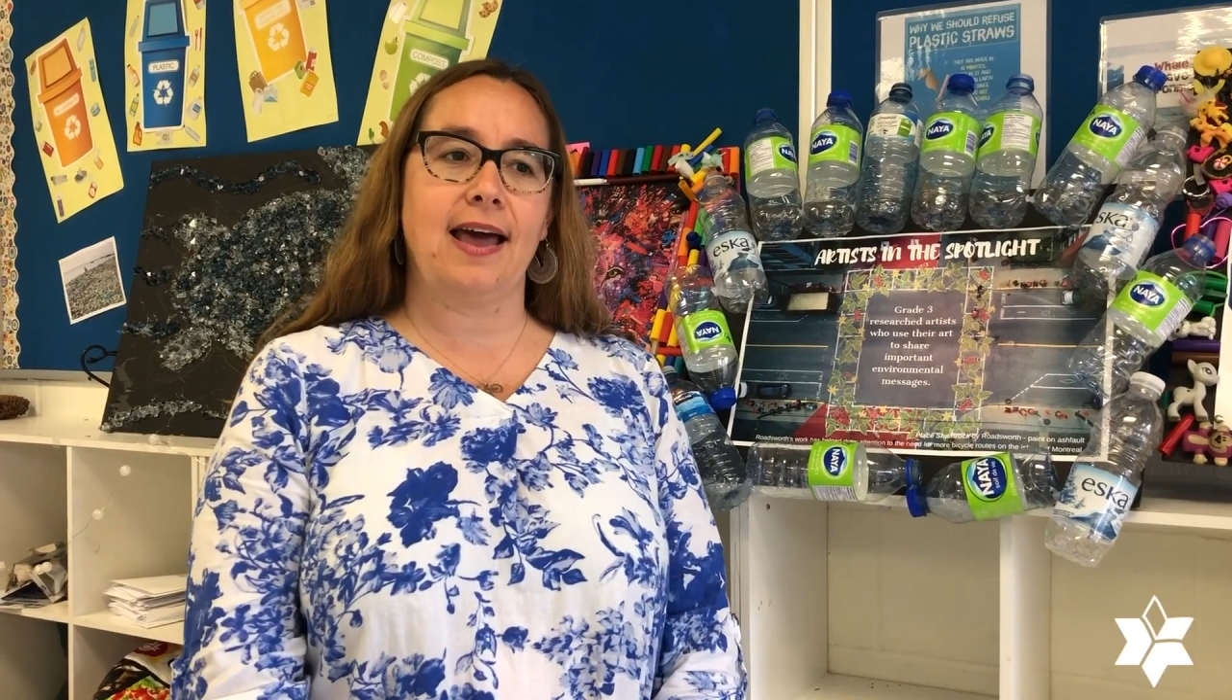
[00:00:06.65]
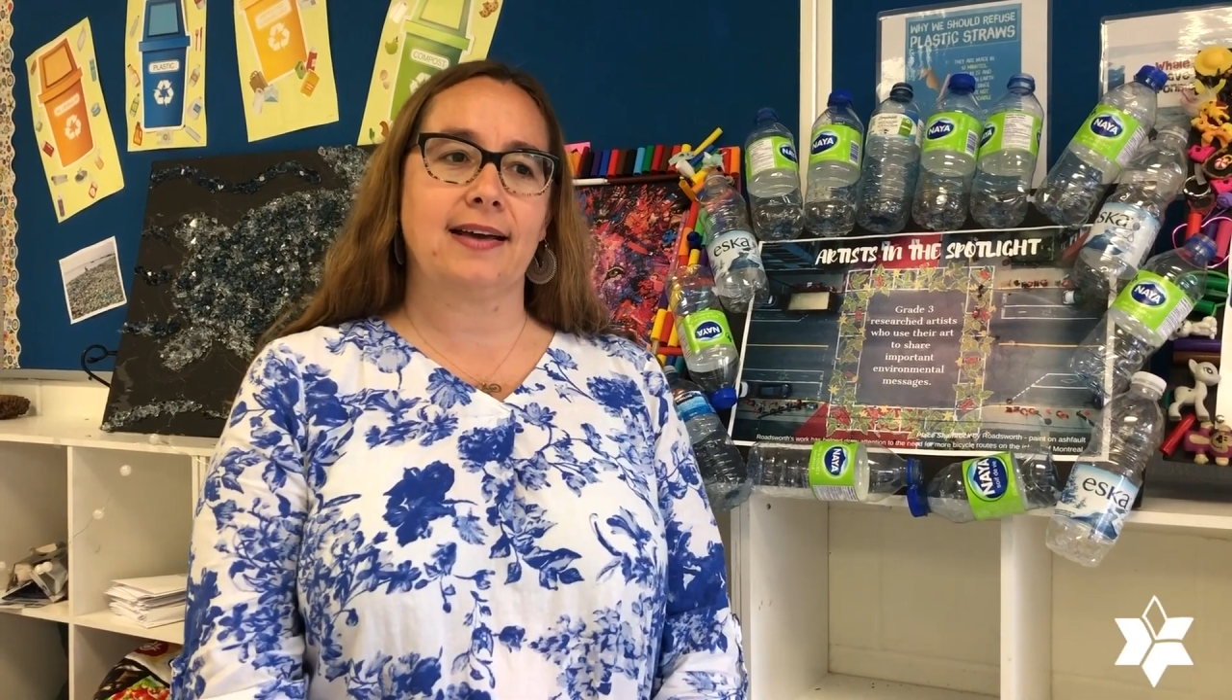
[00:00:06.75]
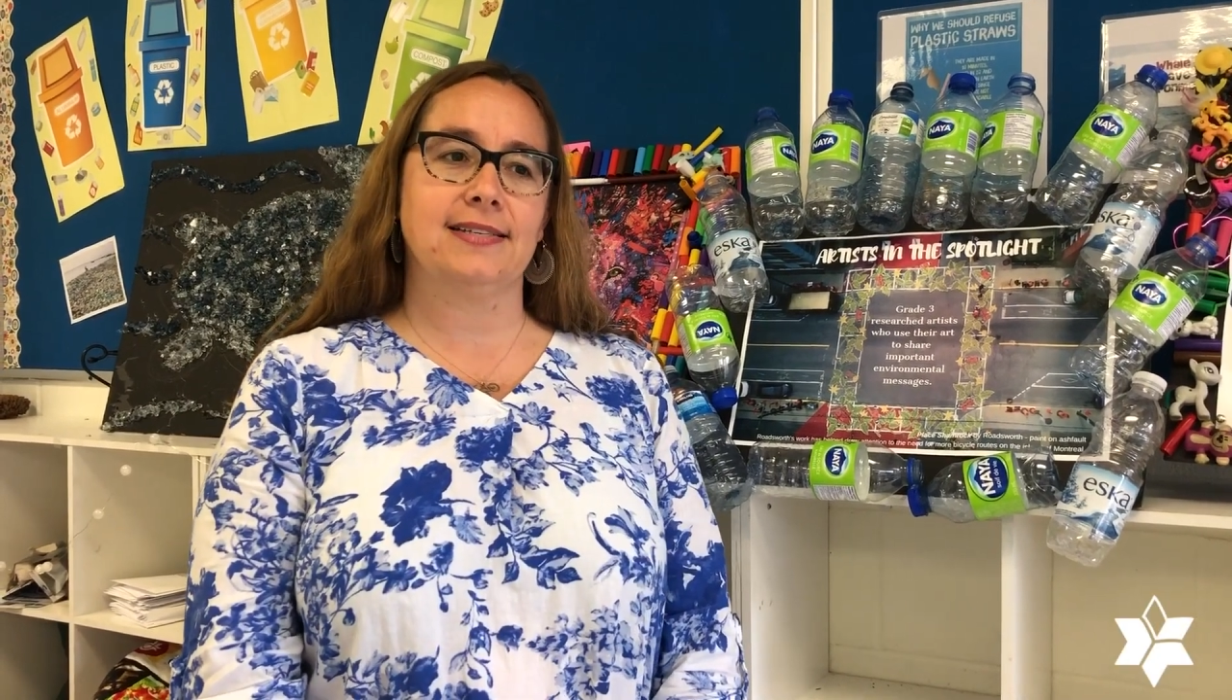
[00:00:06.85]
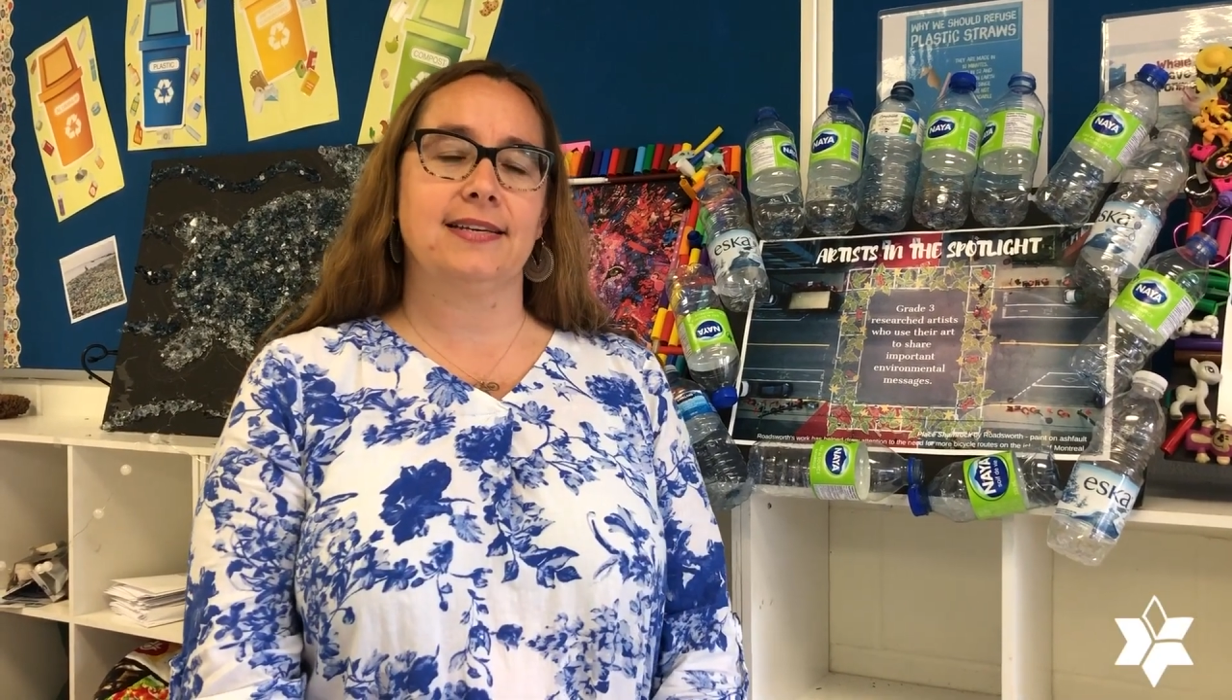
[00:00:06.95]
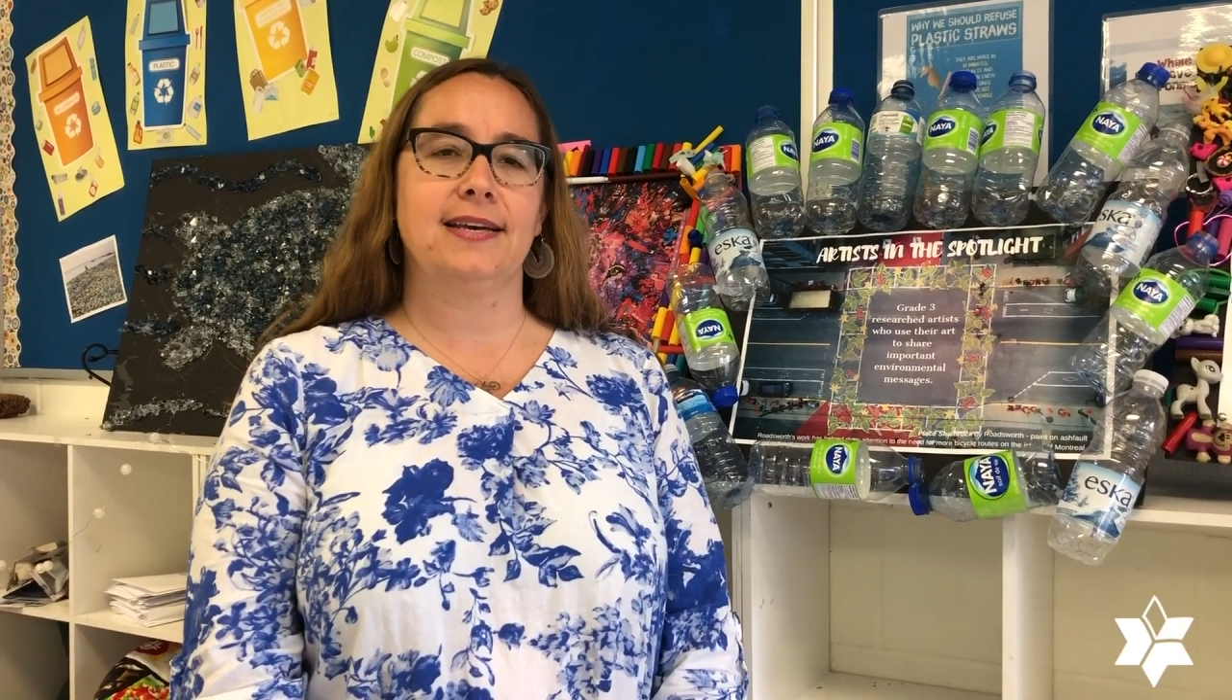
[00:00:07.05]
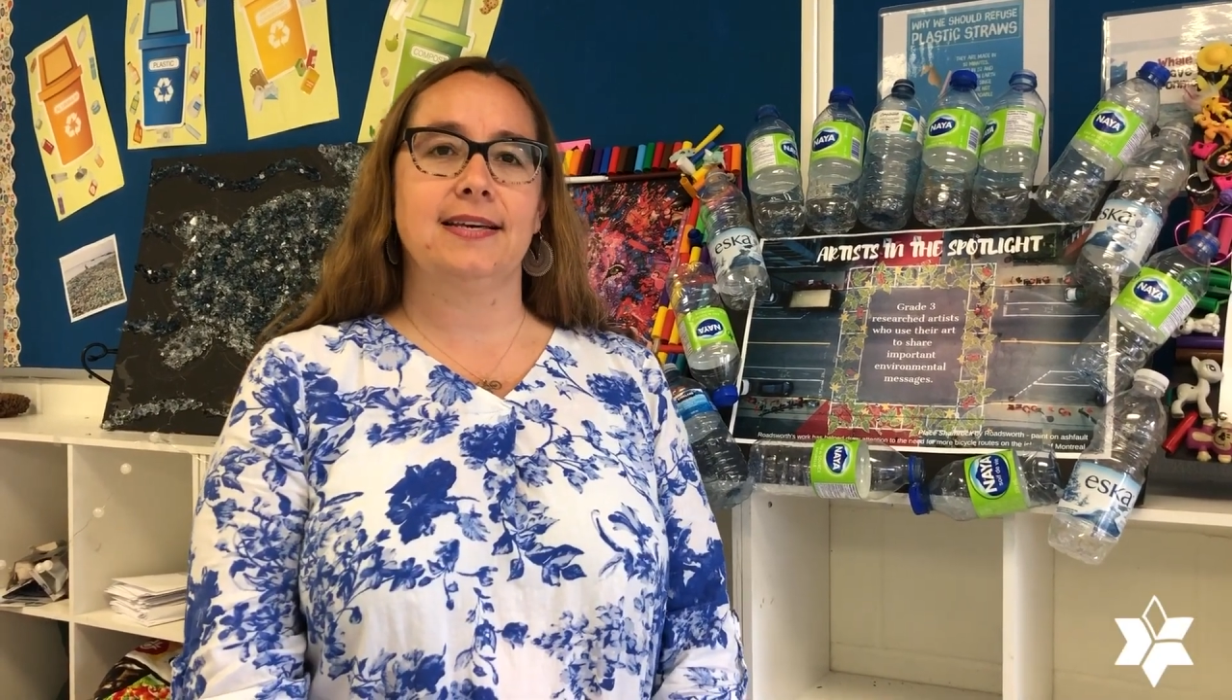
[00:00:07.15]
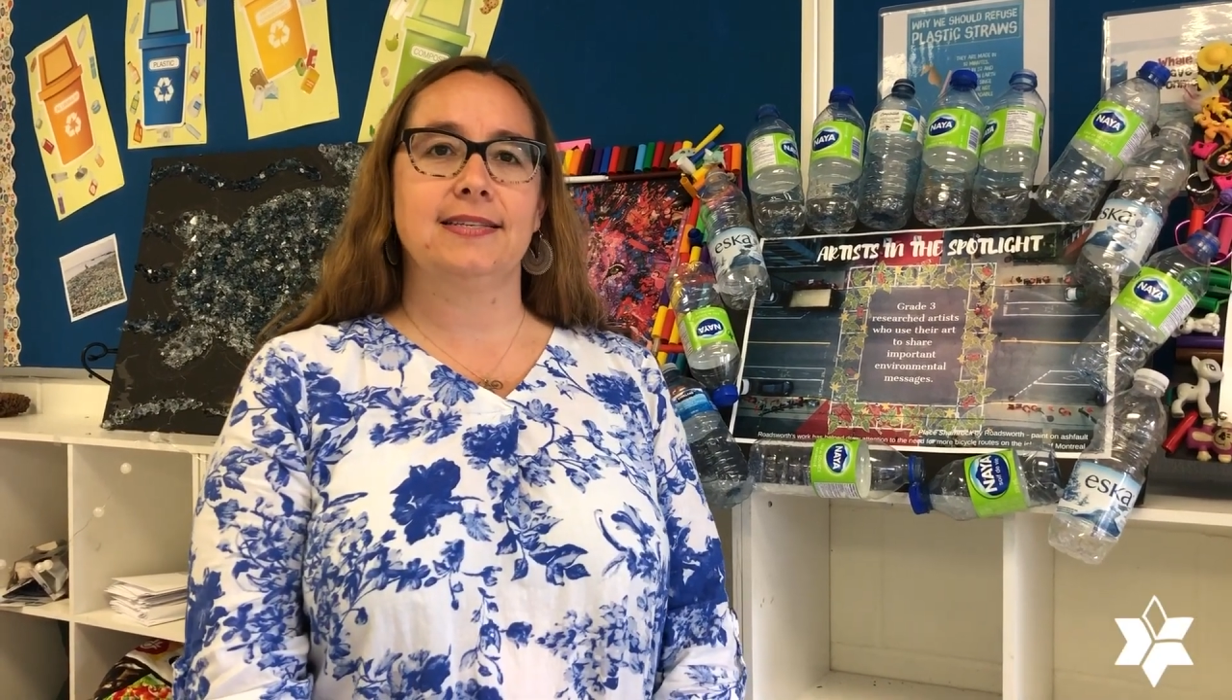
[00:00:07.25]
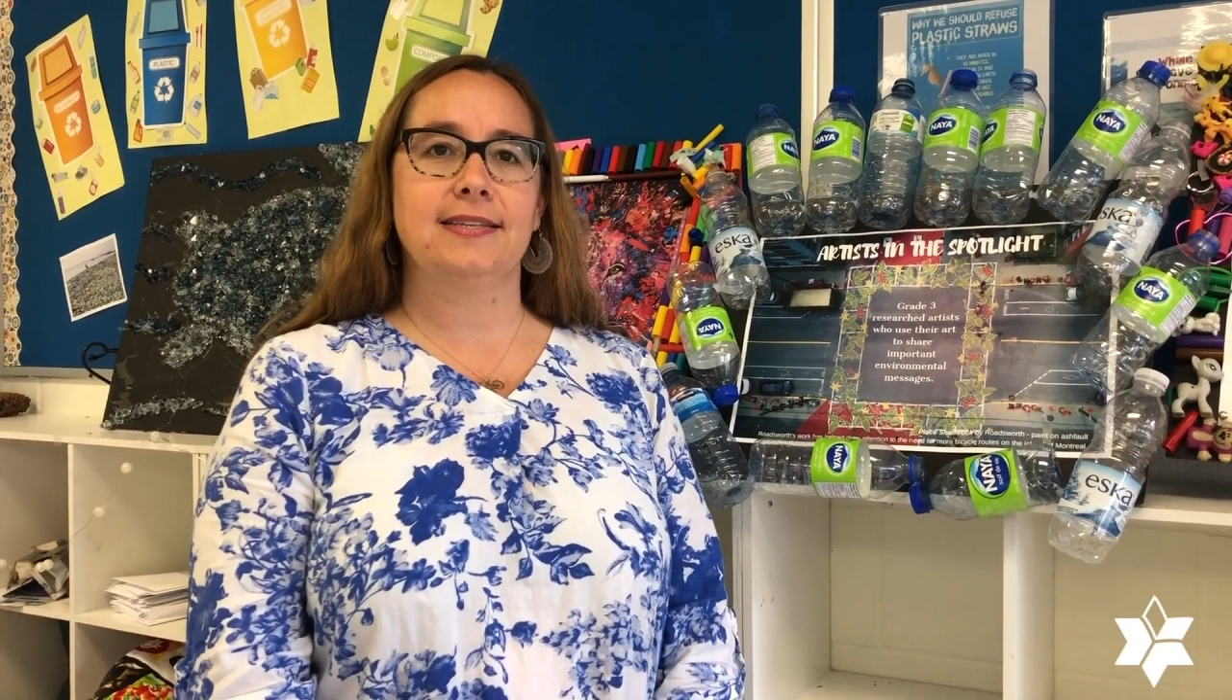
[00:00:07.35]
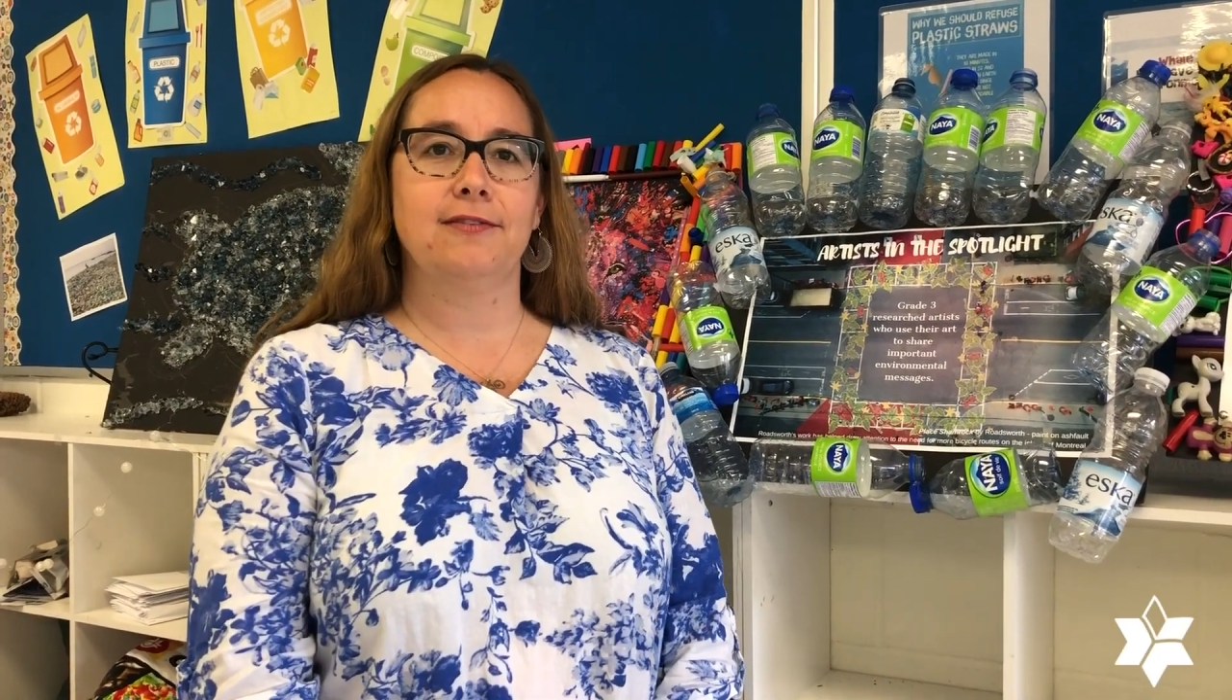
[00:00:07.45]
acted as